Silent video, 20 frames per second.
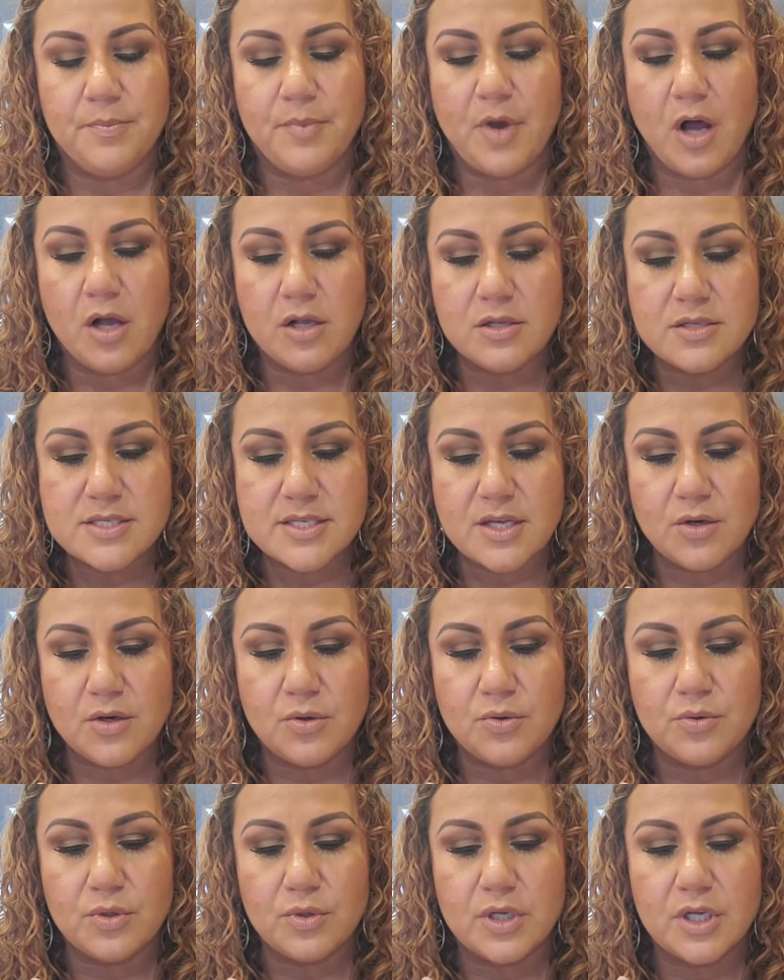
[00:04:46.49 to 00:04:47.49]

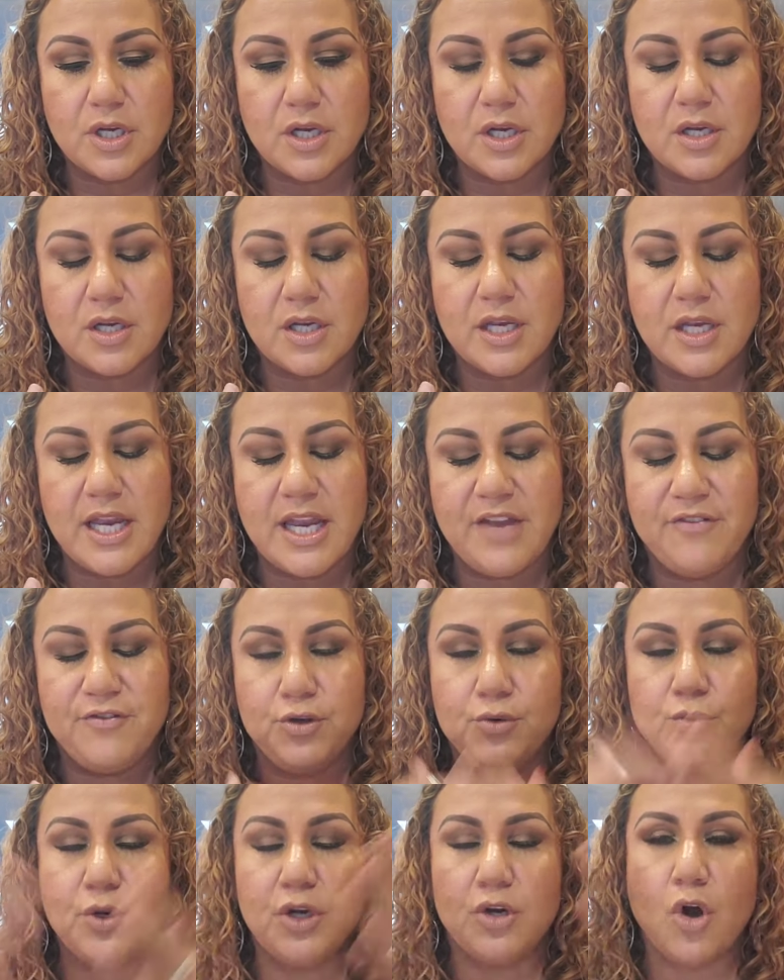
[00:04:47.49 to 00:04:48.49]
Also, if
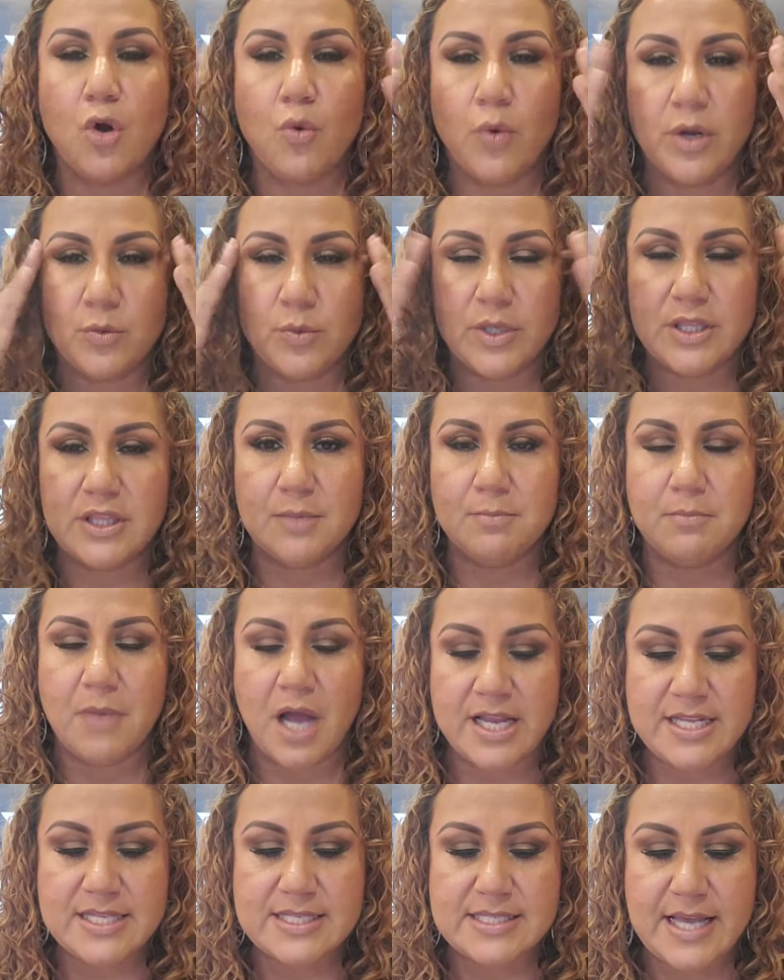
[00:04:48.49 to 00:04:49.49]
you go in with the
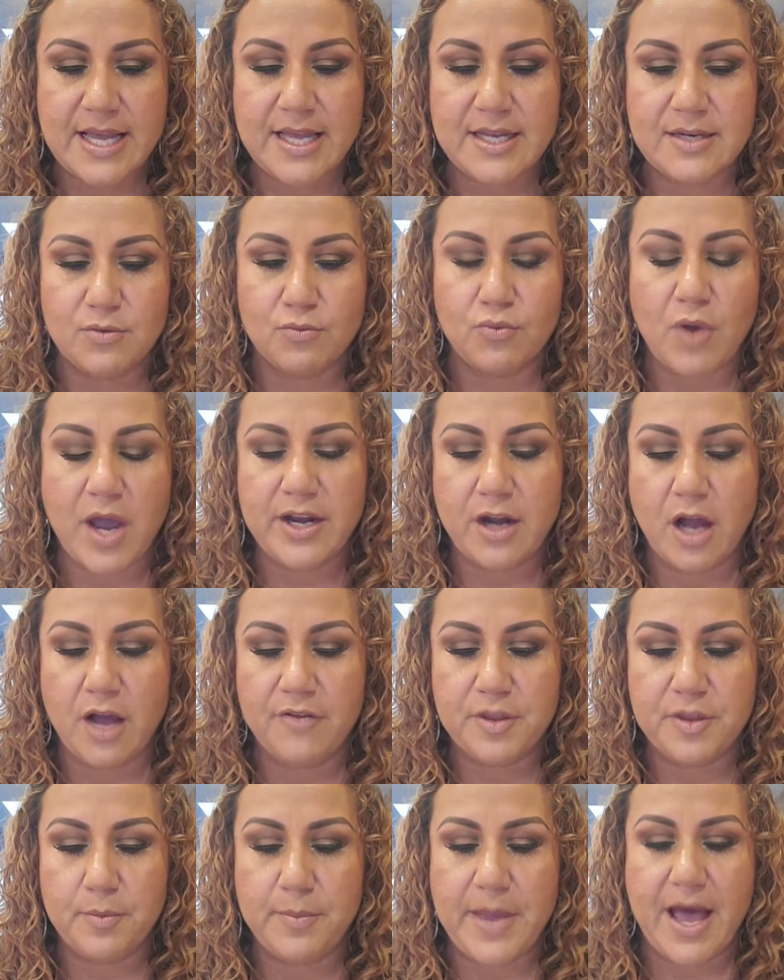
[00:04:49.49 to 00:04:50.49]
mindset right
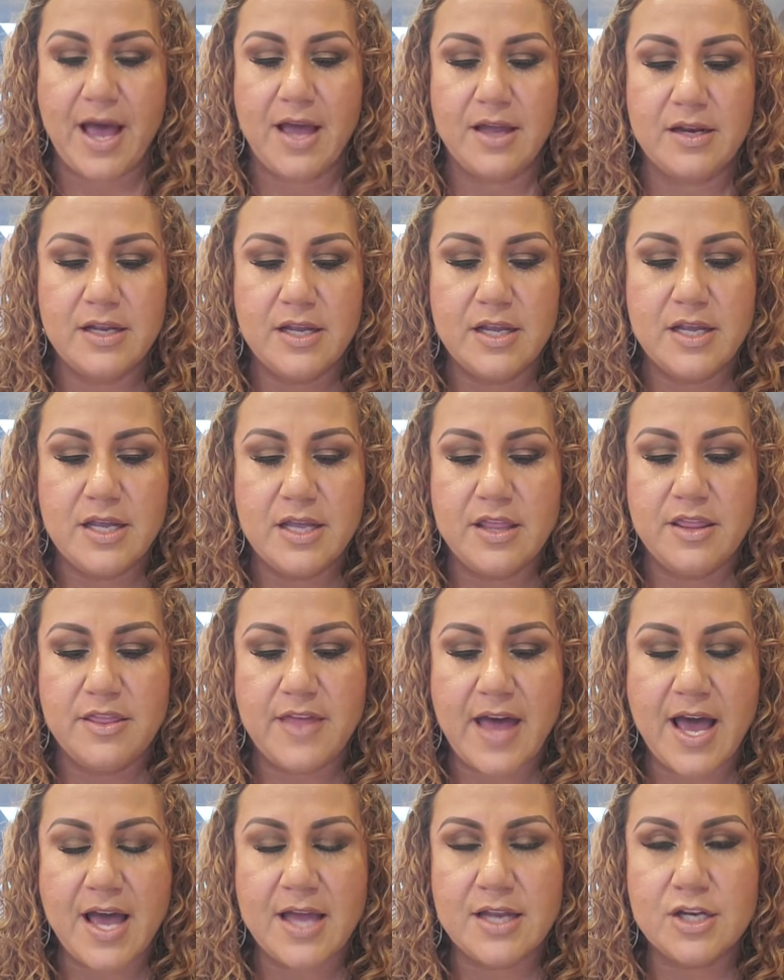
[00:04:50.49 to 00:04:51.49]
off the bat
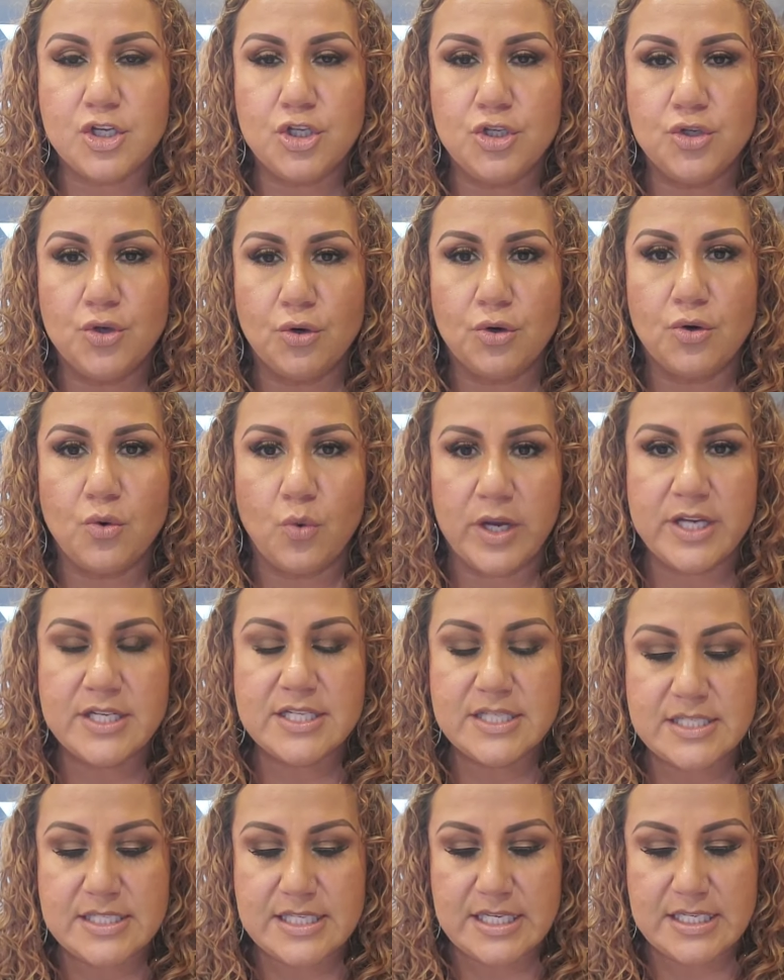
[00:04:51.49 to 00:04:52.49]
that you're going
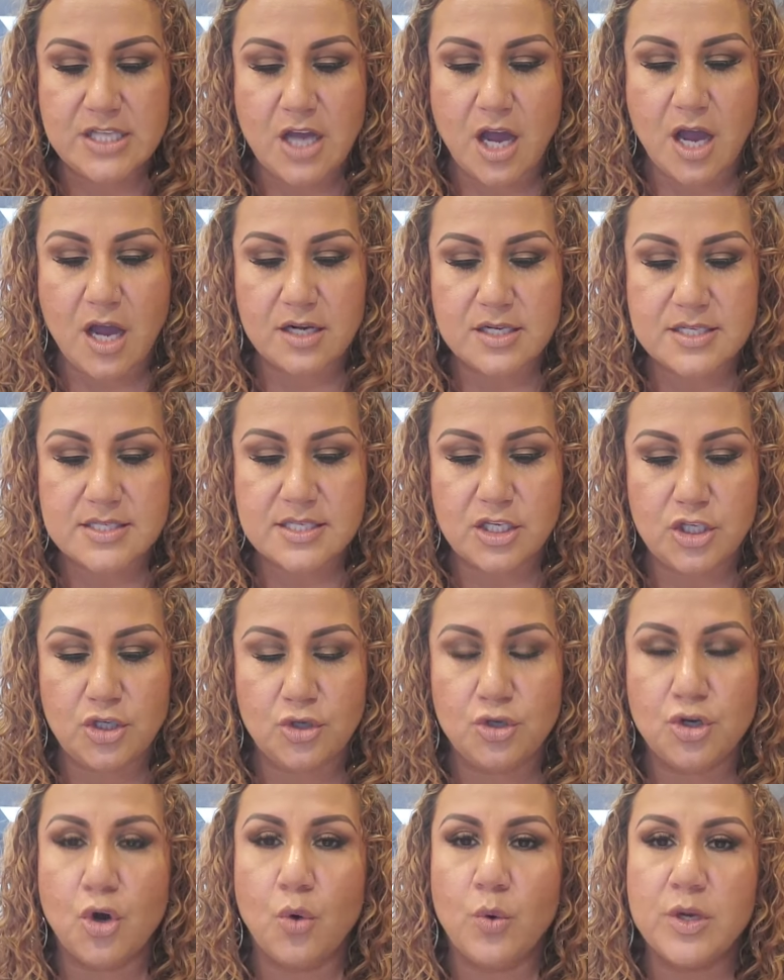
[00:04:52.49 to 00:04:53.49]
to detox, you
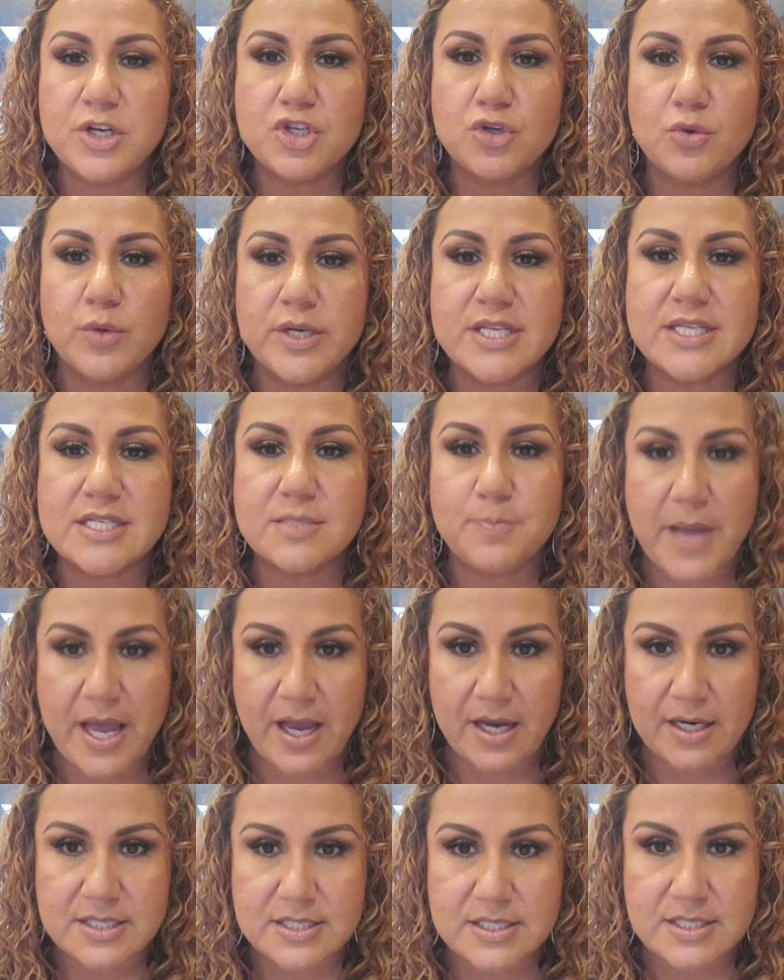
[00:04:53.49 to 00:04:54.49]
know what to
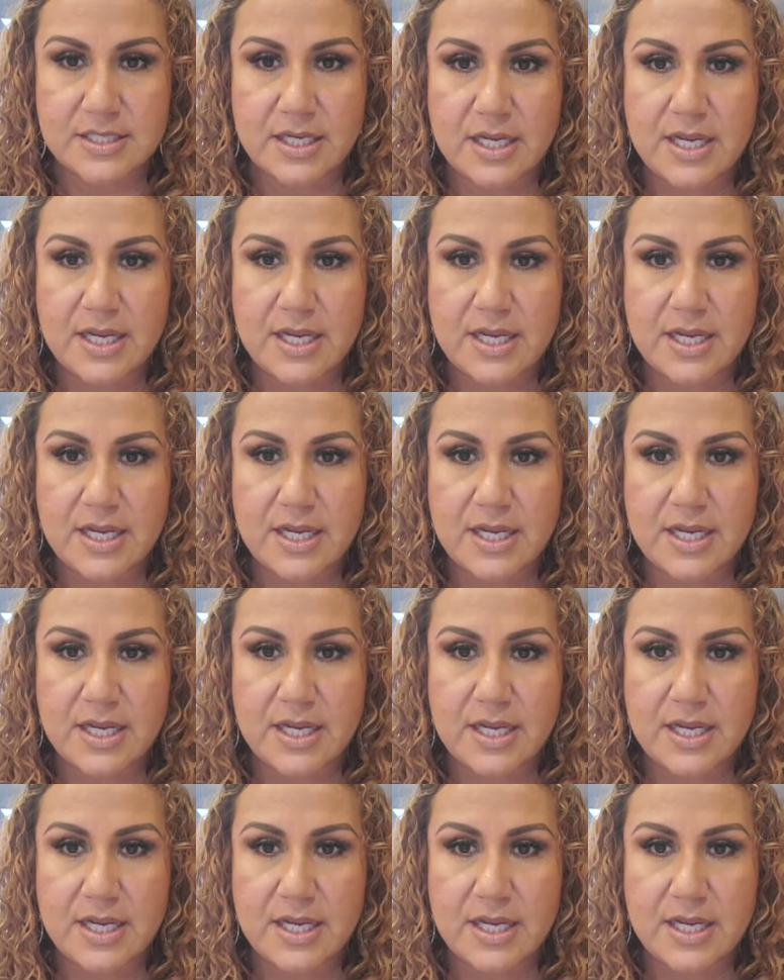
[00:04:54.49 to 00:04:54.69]
expect,